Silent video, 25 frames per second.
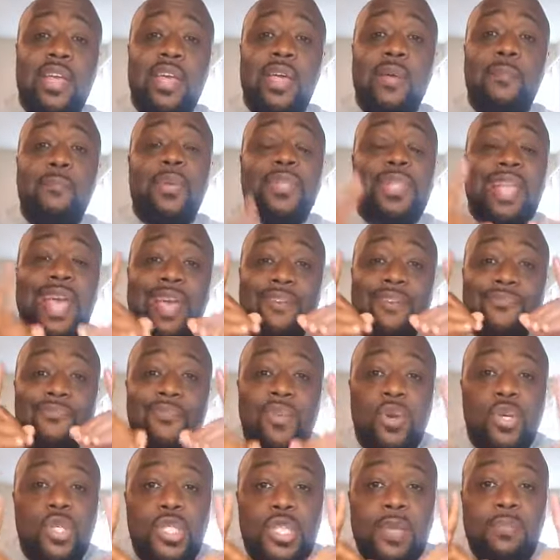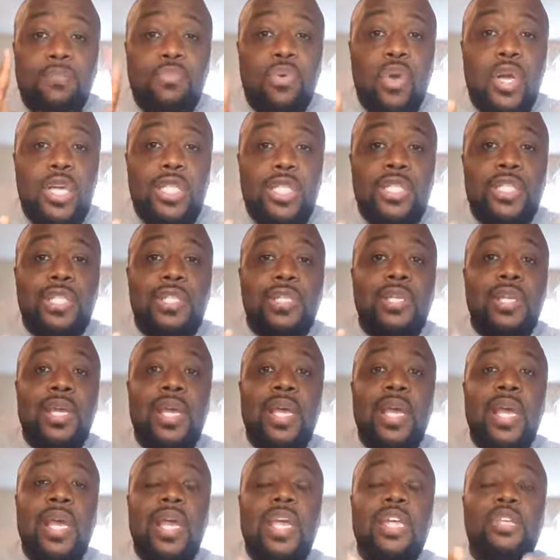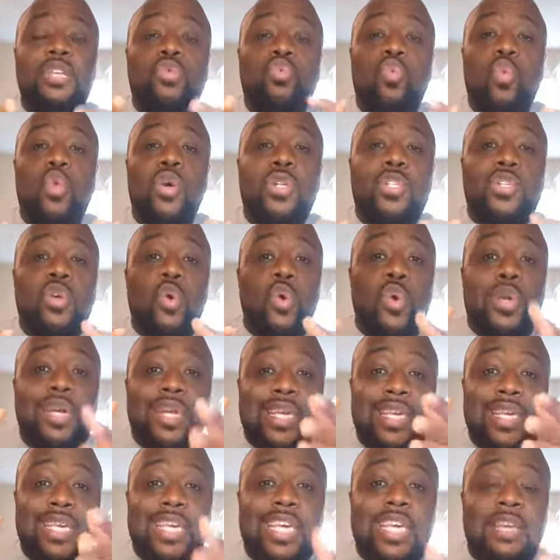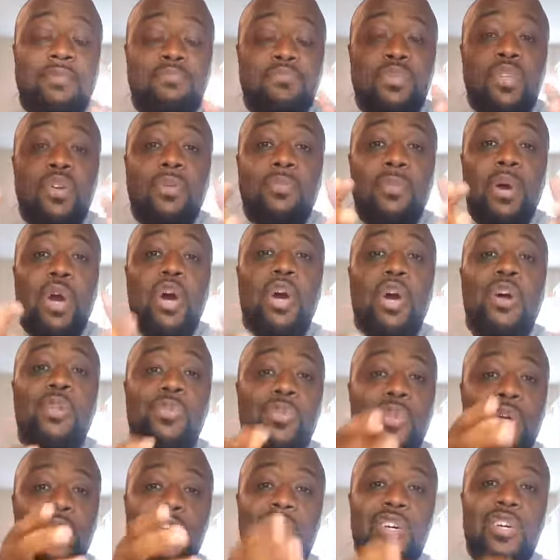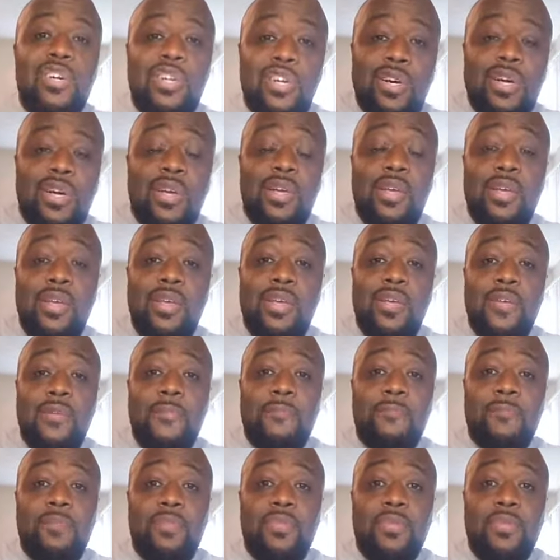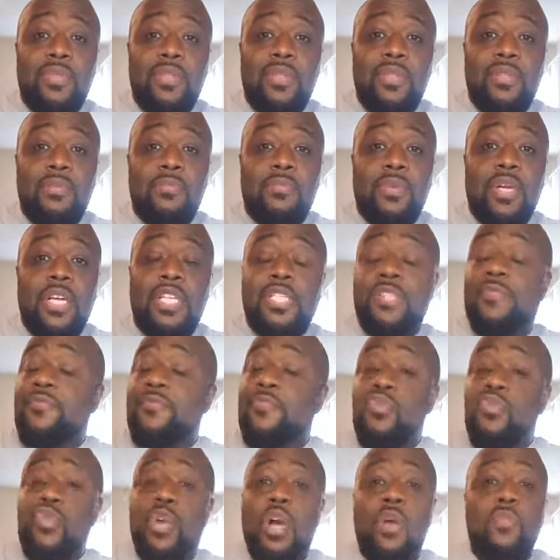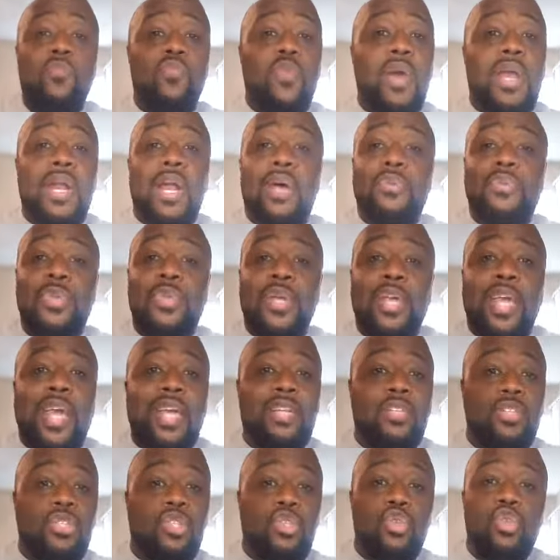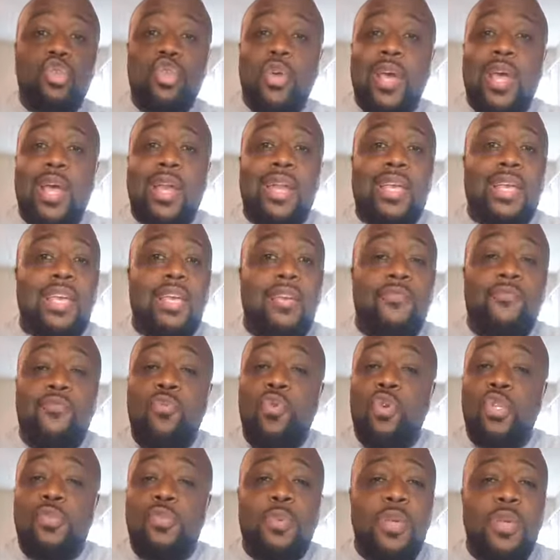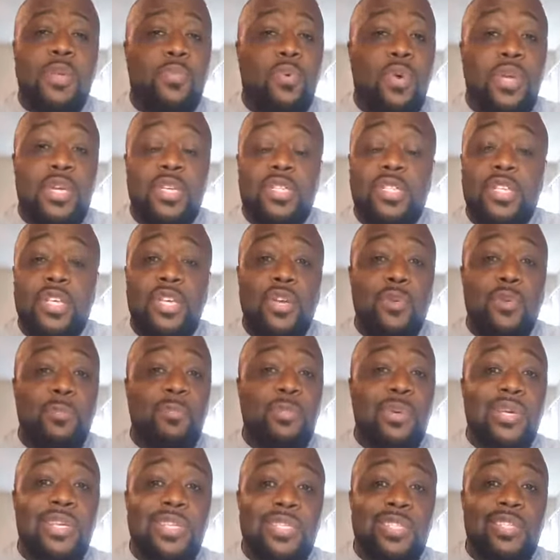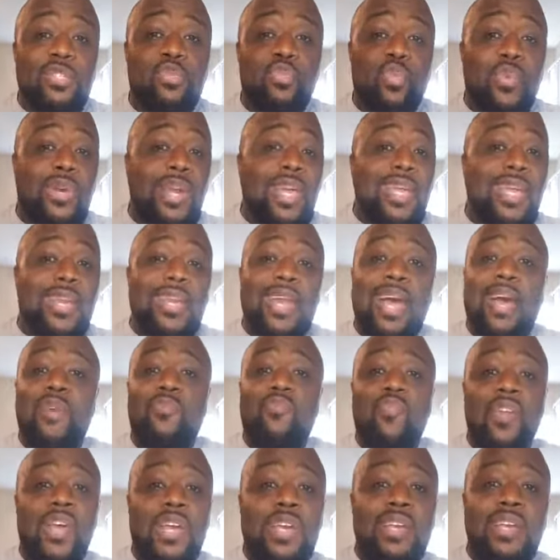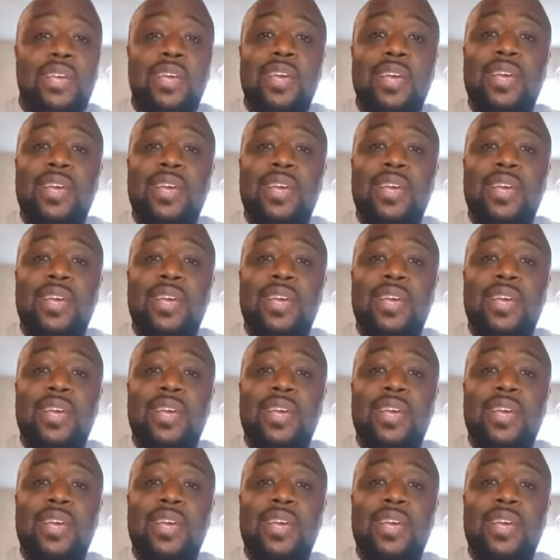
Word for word: But that first impression is what's going to keep them on the hook. Because if you come right out the gates and you're trying to force people into your business when they're not ready,